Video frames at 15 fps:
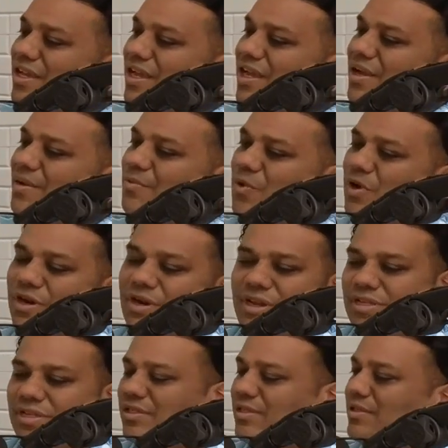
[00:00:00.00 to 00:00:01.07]

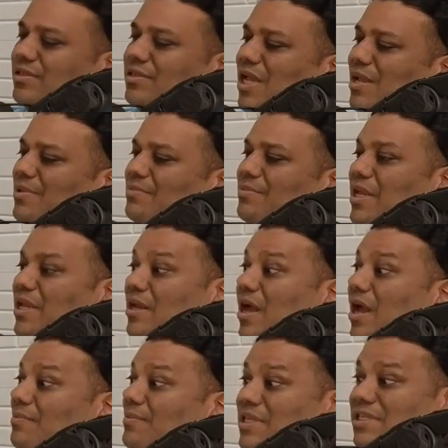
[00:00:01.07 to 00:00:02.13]
where psilocybin may
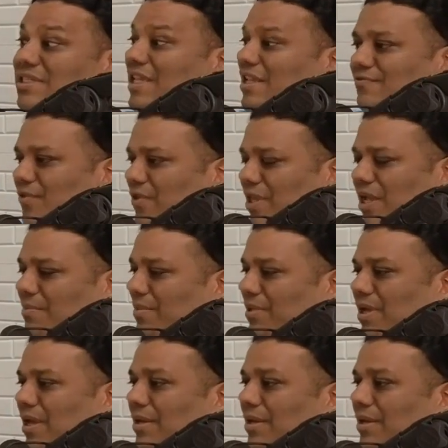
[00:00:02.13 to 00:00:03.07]
not be safe for them.